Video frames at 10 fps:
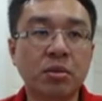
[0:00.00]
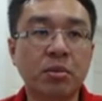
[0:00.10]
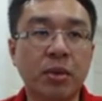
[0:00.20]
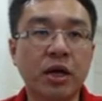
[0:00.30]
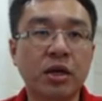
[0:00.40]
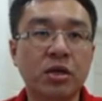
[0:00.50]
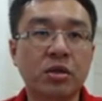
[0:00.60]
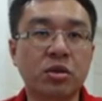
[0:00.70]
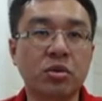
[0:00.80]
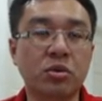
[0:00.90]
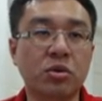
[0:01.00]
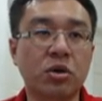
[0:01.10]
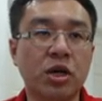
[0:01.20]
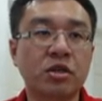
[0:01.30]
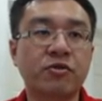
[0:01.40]
back to
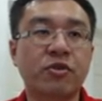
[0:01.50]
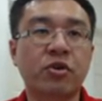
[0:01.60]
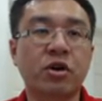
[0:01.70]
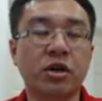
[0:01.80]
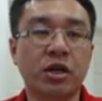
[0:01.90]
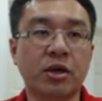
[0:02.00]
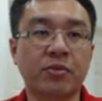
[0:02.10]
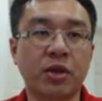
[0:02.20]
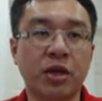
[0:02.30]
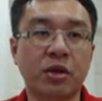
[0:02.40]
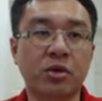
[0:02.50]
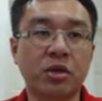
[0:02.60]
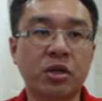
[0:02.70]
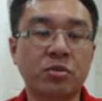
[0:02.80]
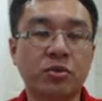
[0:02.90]
h4 again, and
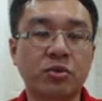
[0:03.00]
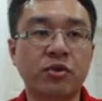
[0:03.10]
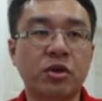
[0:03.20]
this move